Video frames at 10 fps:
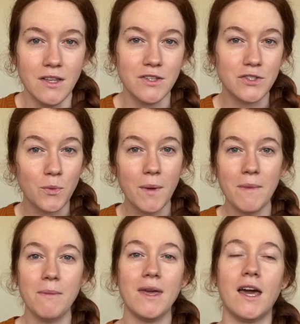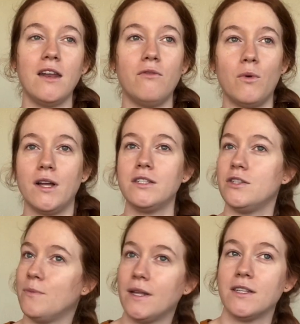So what made me kind of want
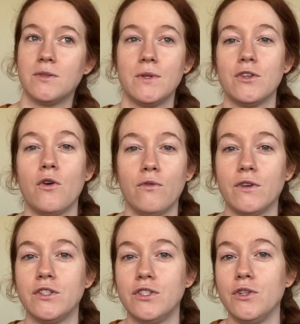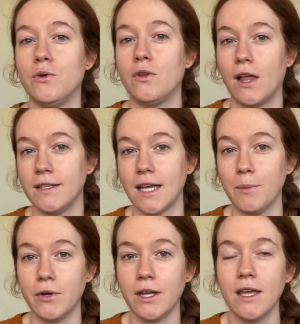to make the switch over to cloth
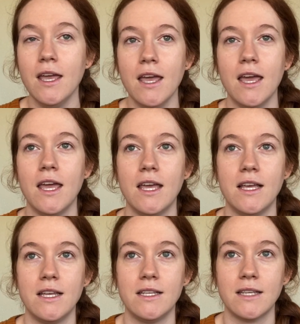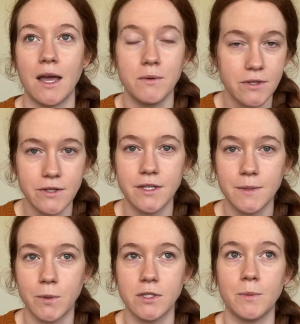diapering is I was using
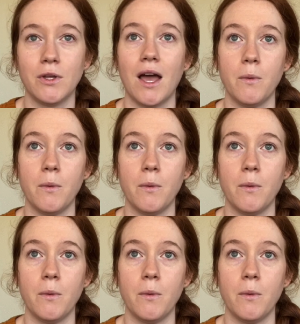disposable.